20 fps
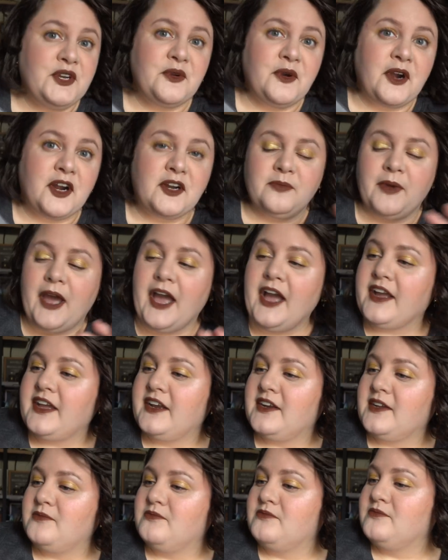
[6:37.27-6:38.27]
new hardback
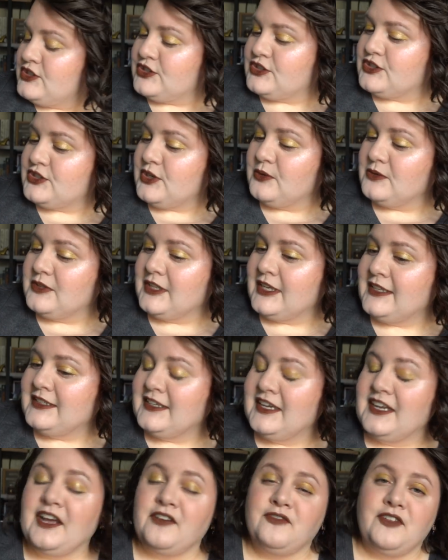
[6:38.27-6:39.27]
and I'm just totally
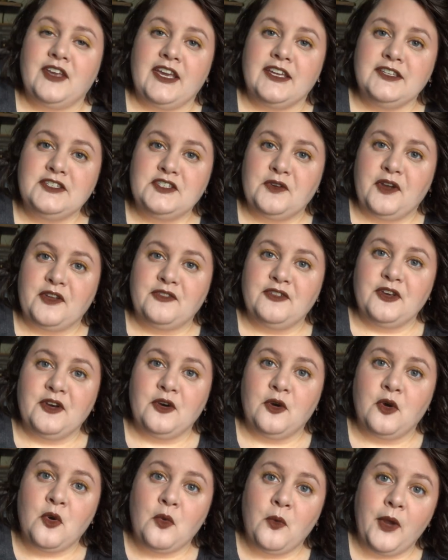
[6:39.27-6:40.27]
DNFing it, so I
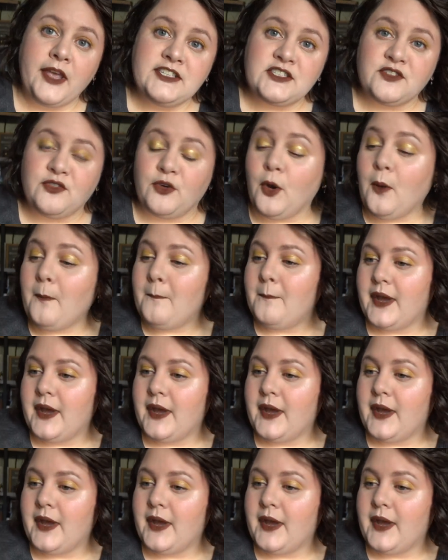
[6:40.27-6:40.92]
feel wasteful,